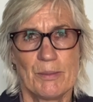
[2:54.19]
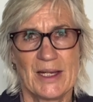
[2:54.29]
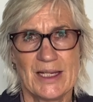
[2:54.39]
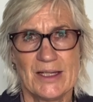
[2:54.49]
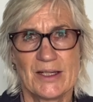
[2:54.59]

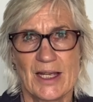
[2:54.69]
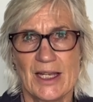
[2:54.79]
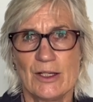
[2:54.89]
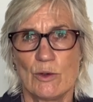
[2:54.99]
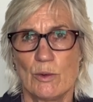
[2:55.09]
B and
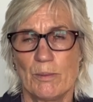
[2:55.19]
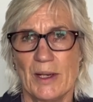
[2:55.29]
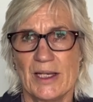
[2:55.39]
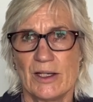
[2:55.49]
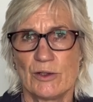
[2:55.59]
D or
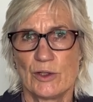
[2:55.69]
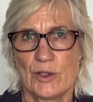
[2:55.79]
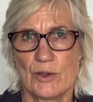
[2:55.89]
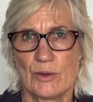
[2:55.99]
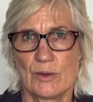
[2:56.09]
P and
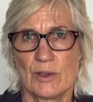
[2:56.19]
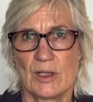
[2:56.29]
Q.